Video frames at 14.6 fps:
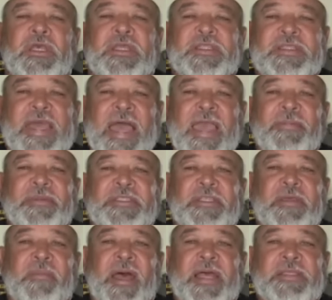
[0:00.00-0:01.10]
Time is the
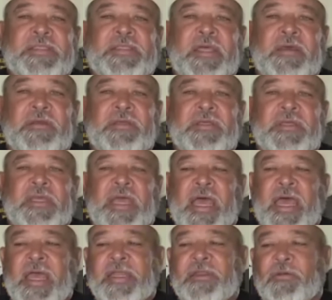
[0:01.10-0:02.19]
master.
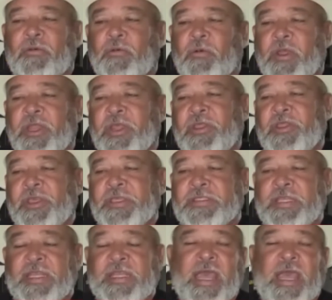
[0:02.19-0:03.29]
And one of the things
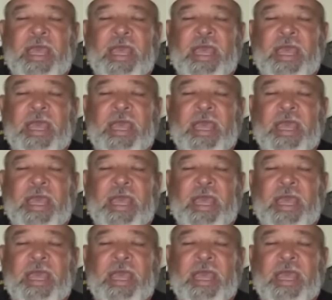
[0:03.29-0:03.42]
that I